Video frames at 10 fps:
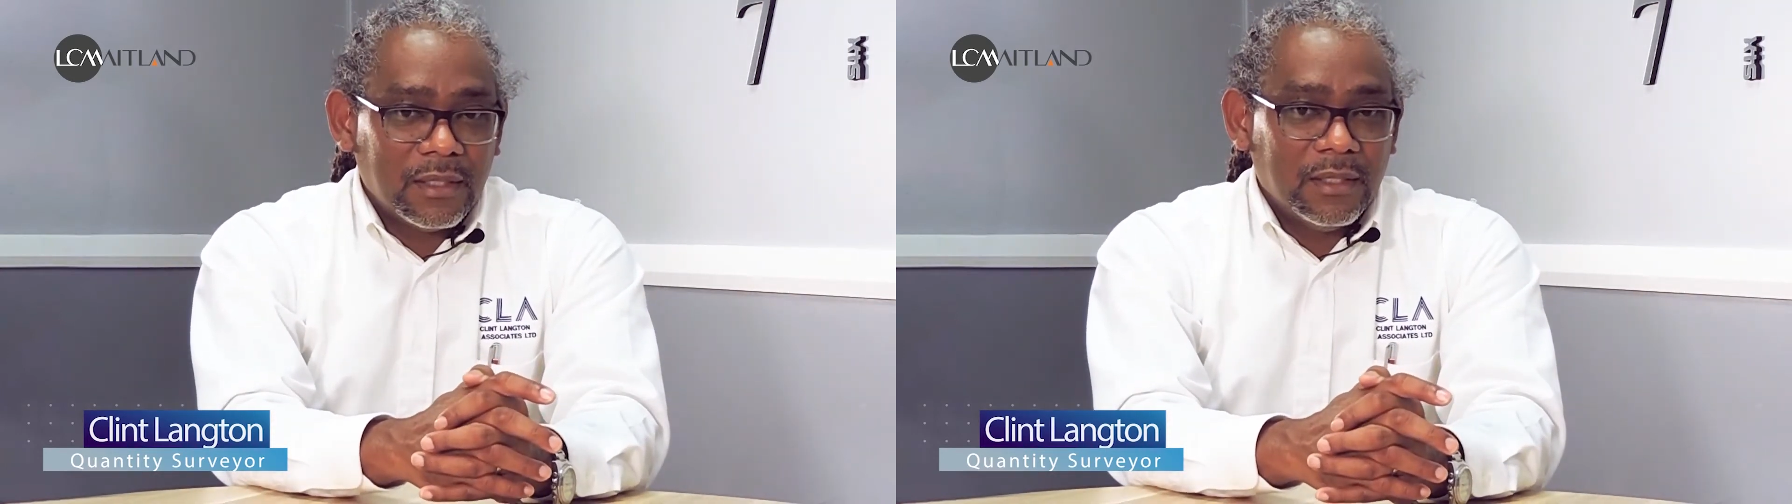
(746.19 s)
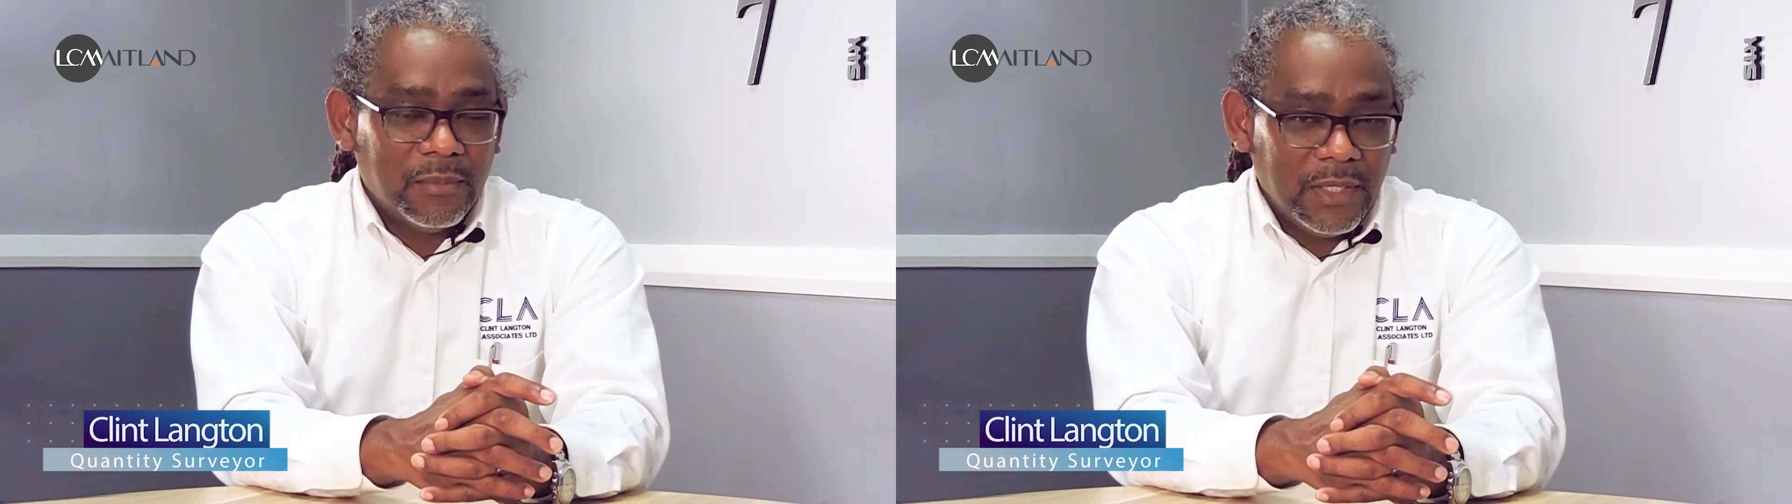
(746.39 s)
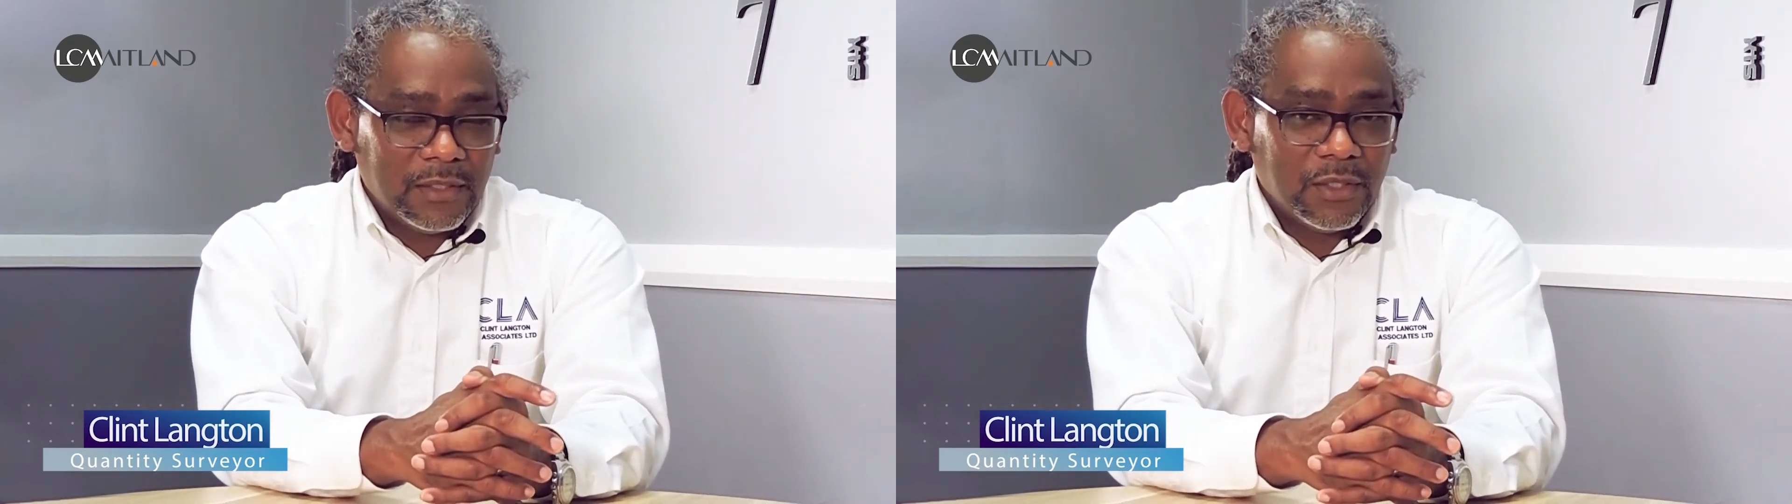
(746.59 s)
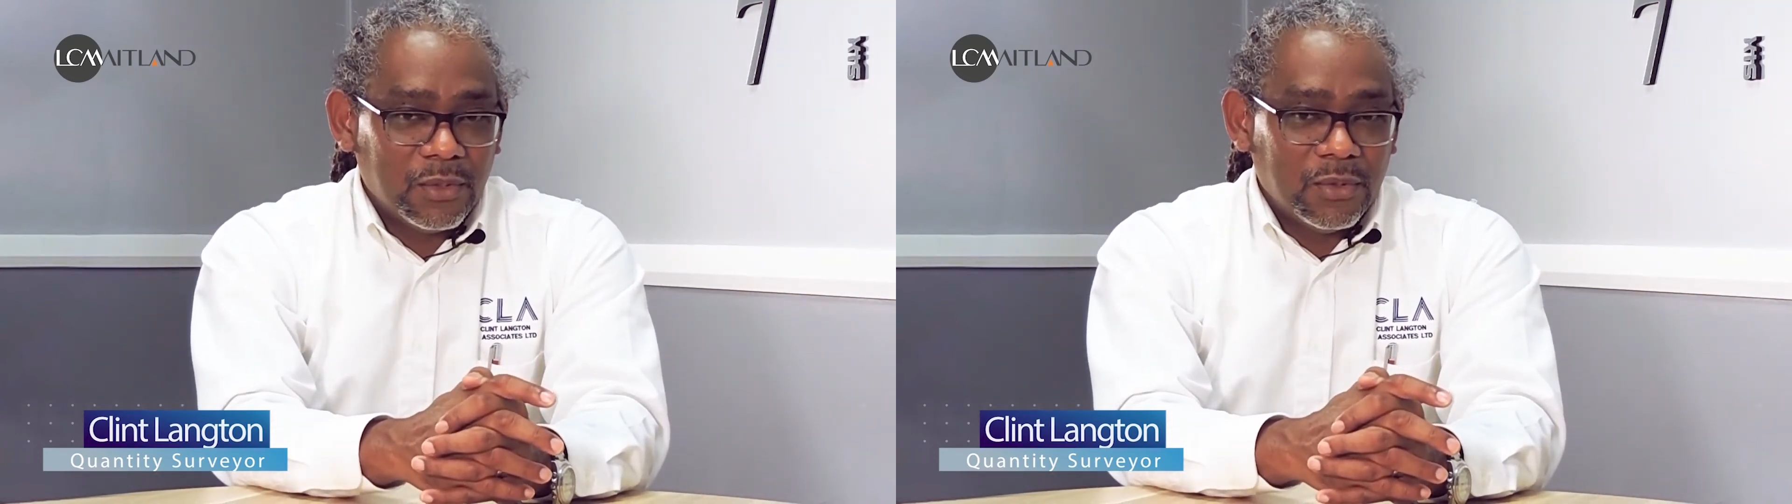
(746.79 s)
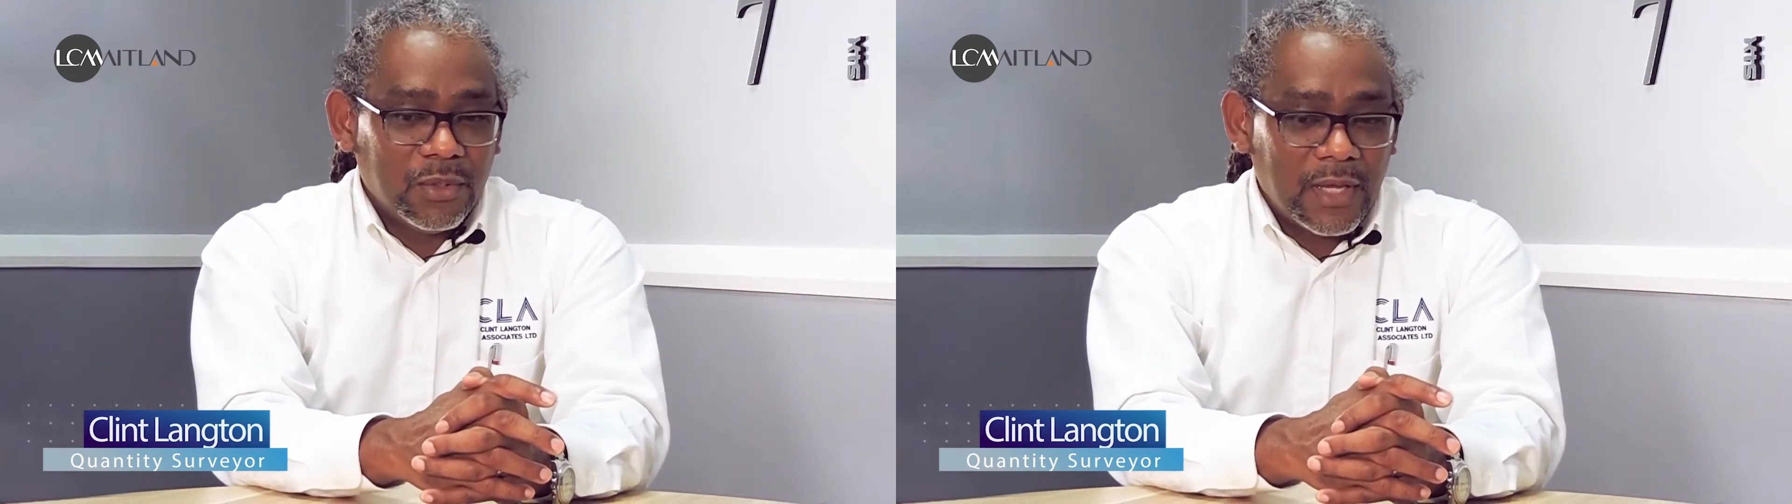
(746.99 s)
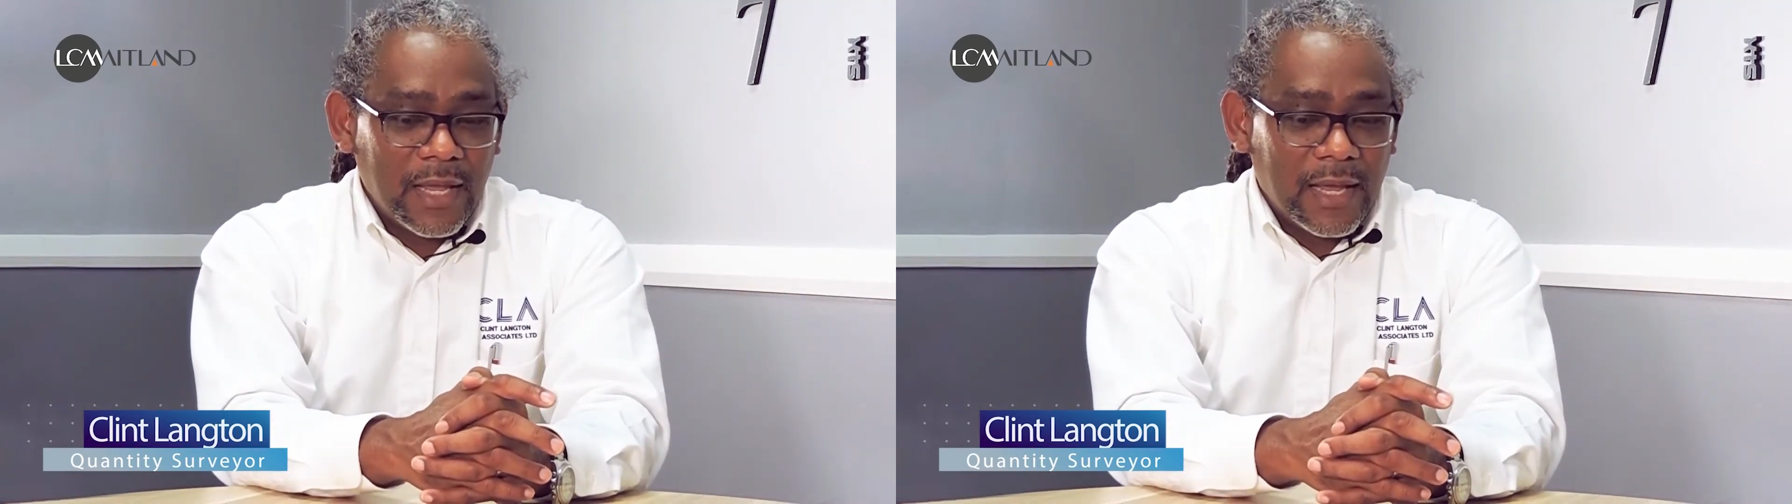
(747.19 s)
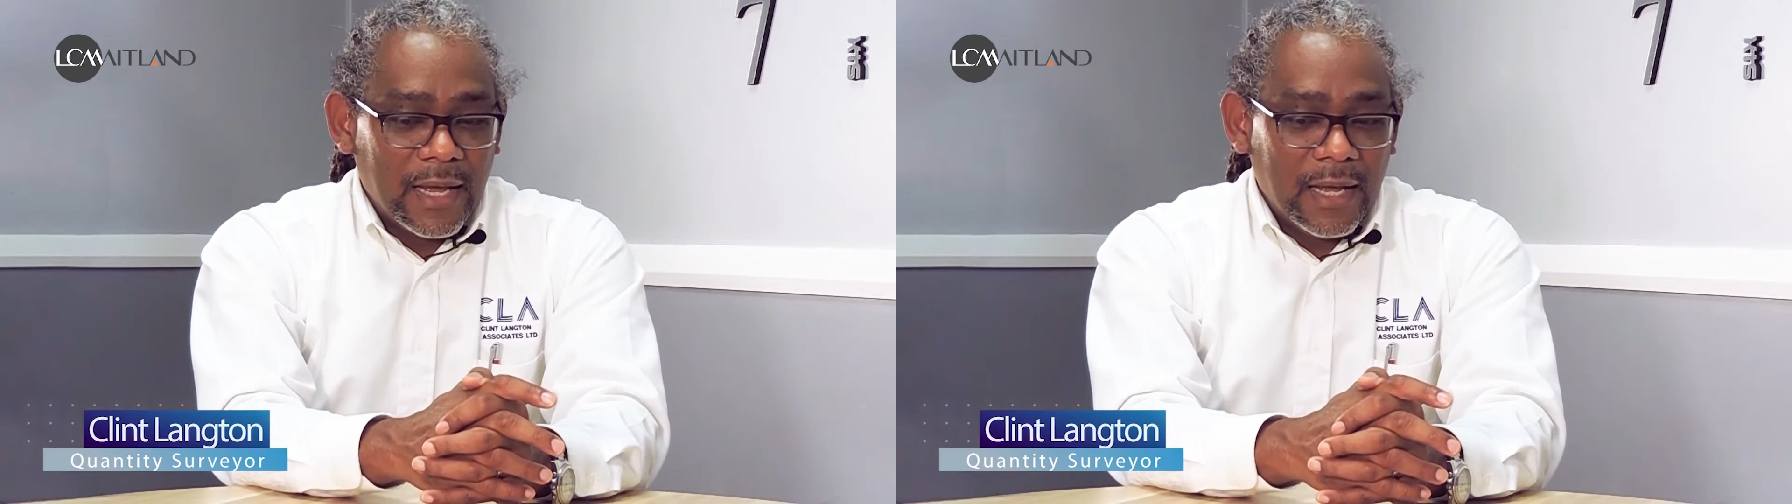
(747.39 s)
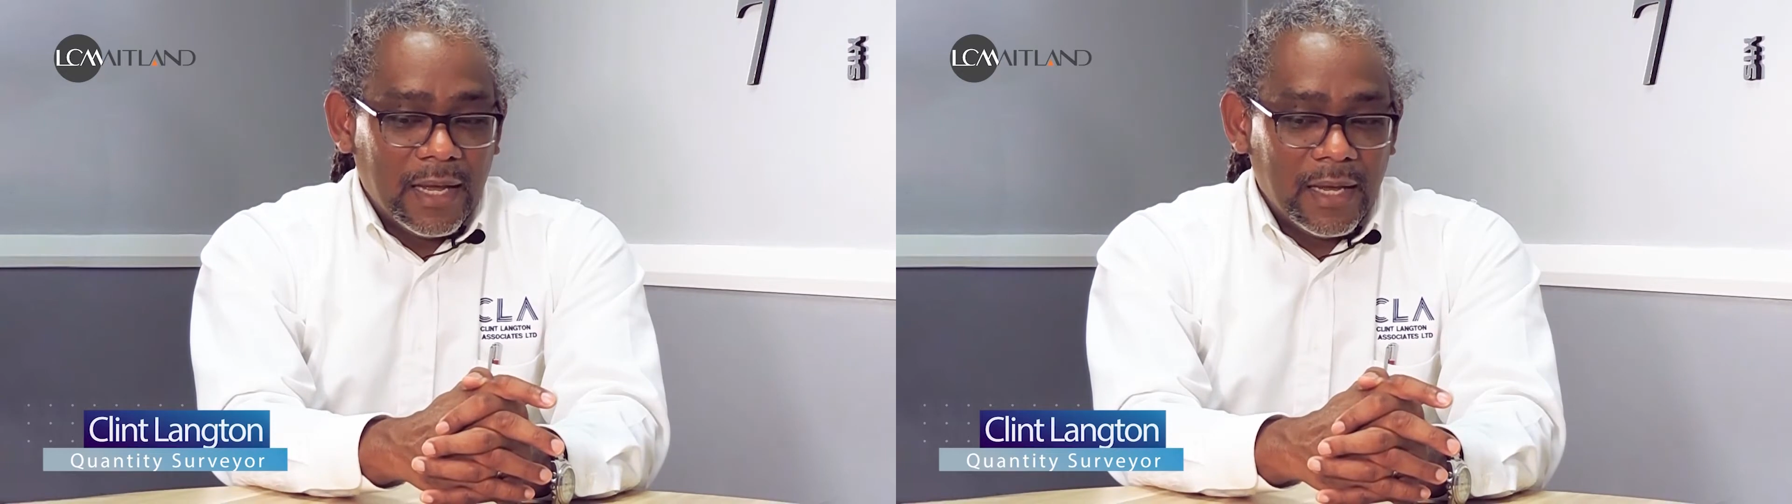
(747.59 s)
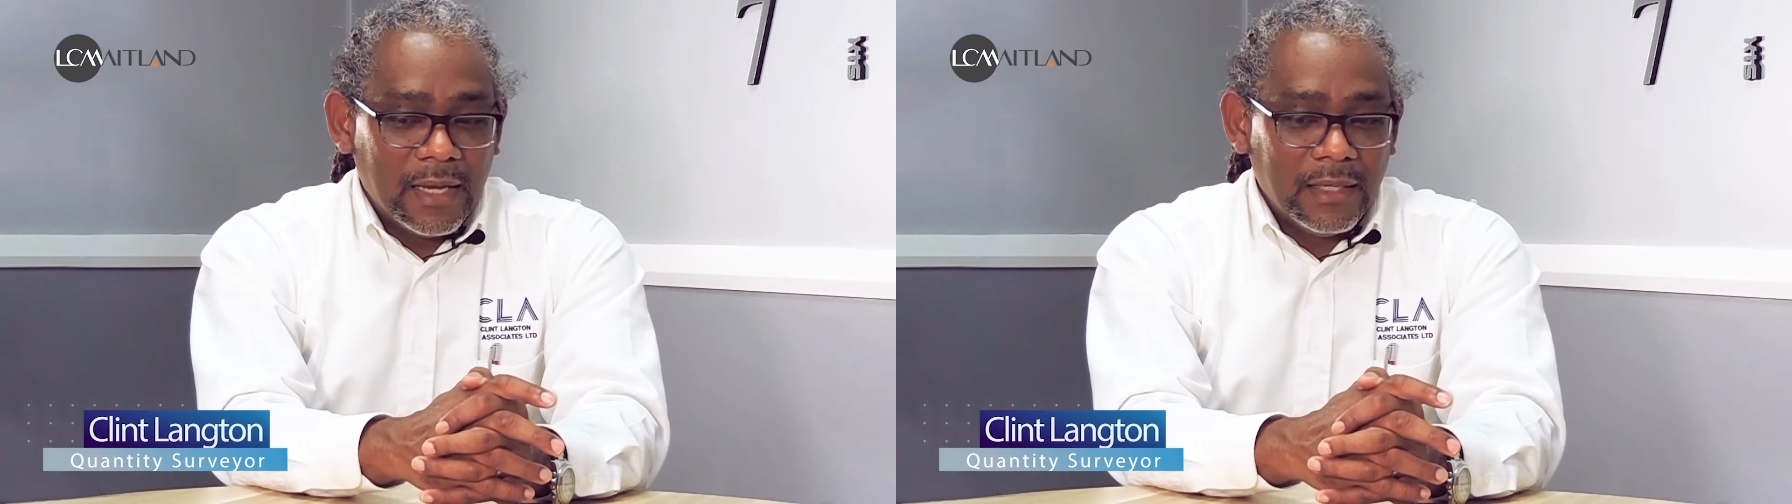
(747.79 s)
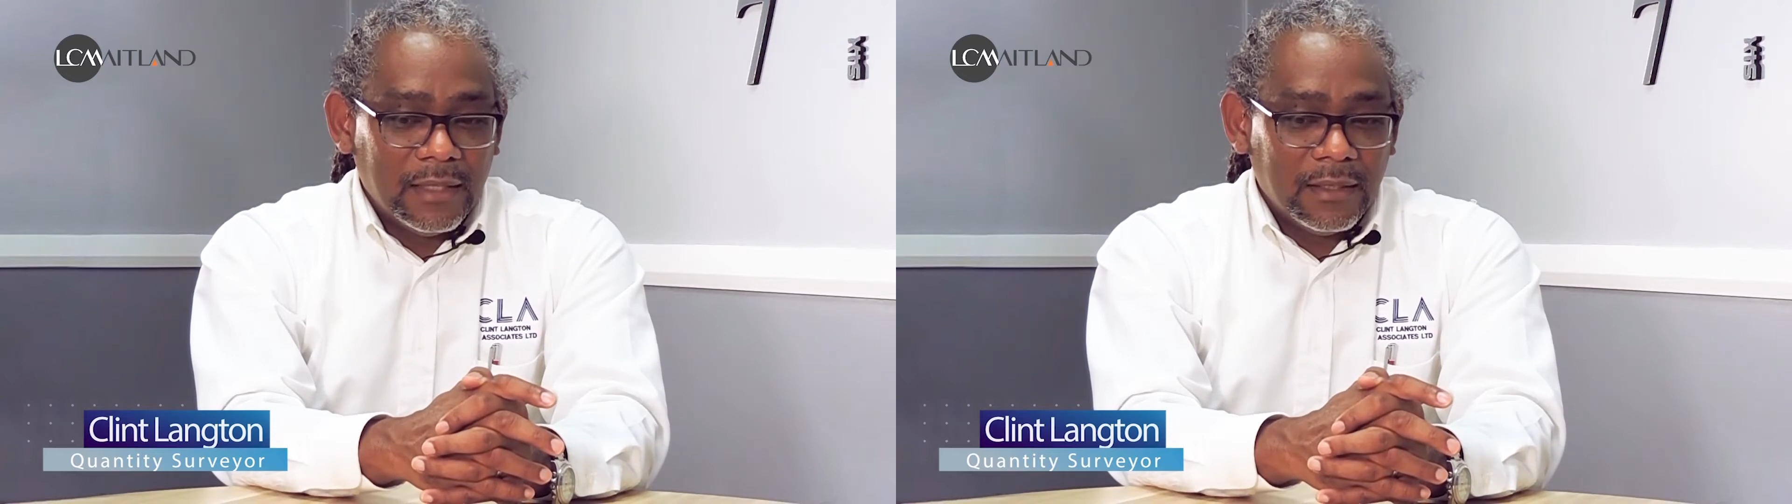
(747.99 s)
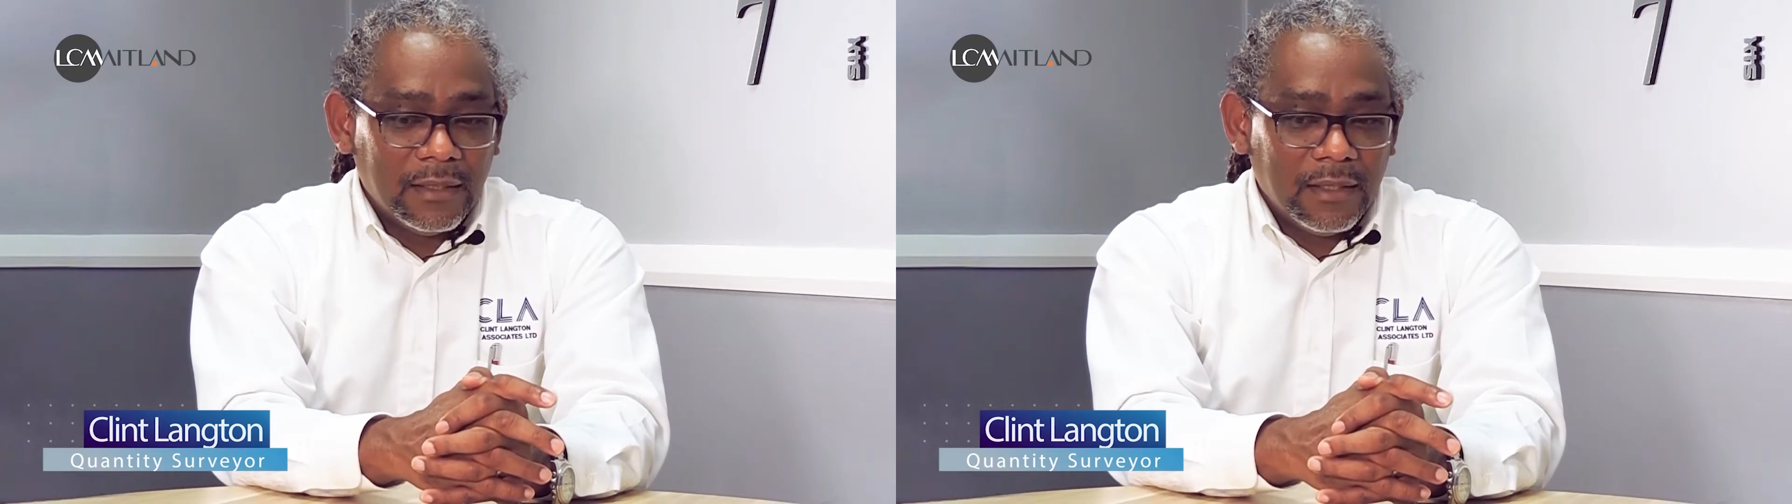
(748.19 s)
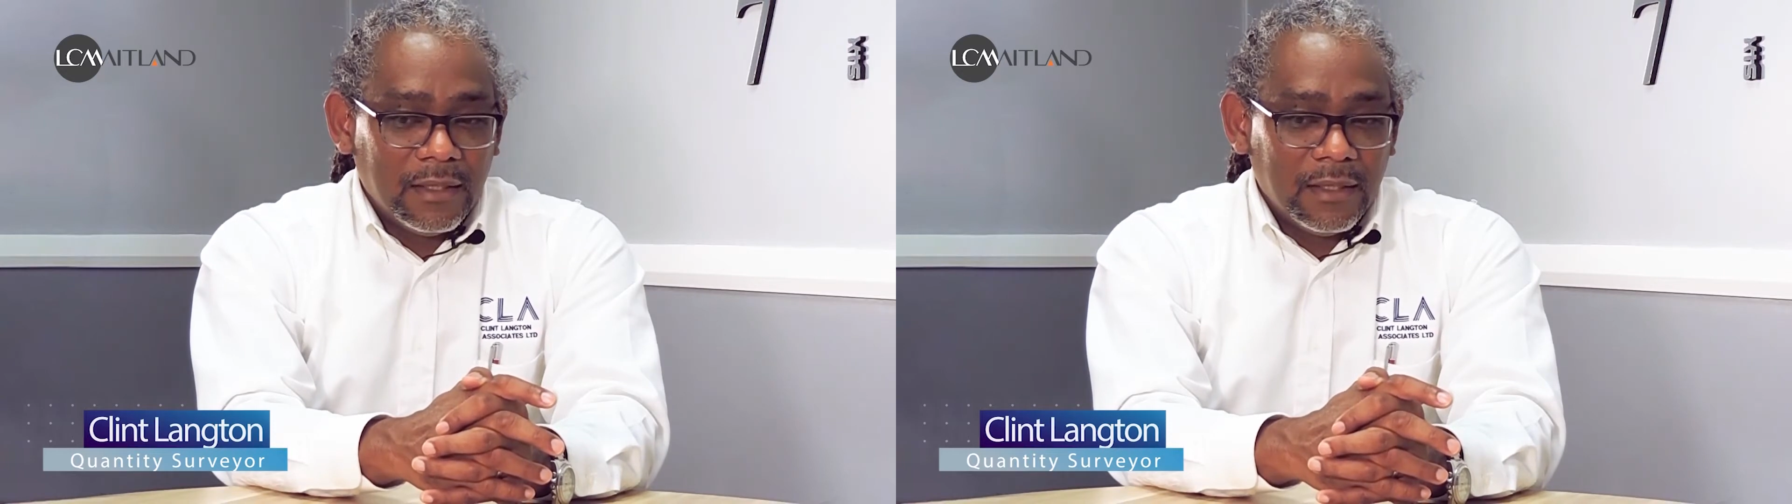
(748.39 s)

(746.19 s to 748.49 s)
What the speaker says: a number of years ago, and